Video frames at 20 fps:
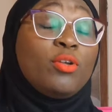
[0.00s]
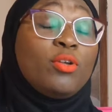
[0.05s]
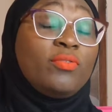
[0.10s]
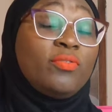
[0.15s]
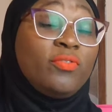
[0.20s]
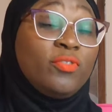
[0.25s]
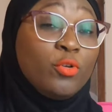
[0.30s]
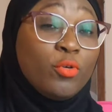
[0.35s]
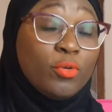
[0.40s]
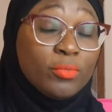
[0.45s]

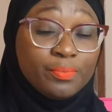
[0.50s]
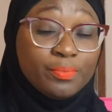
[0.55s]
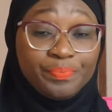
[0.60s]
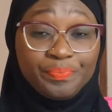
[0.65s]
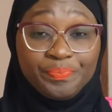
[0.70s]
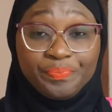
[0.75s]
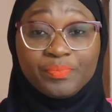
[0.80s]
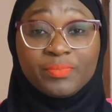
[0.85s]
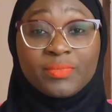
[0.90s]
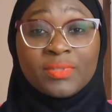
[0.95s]
which it's
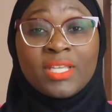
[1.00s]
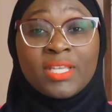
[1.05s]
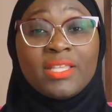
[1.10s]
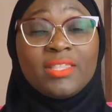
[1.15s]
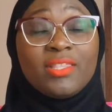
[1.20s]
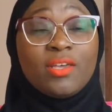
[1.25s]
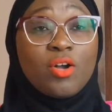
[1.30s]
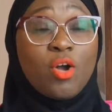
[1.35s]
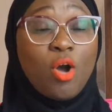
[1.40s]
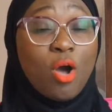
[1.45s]
just
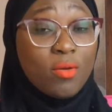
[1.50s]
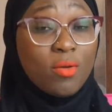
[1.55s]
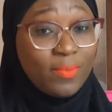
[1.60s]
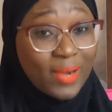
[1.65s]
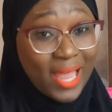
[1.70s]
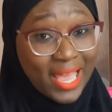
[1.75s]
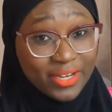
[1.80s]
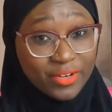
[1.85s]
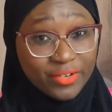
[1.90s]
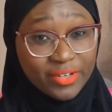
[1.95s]
a
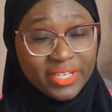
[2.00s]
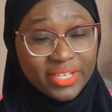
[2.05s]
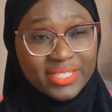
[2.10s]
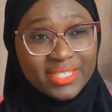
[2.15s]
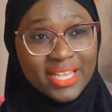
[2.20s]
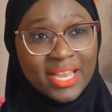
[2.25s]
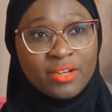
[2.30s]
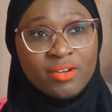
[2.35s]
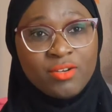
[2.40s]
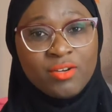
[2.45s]
sac, it's a
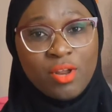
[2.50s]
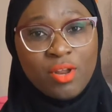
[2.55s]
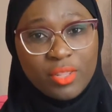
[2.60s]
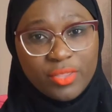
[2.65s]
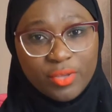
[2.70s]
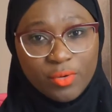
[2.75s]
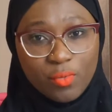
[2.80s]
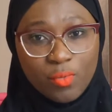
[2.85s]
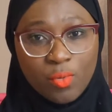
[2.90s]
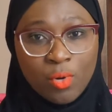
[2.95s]
muscular
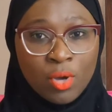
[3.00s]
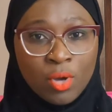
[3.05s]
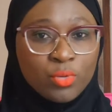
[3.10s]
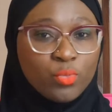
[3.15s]
sac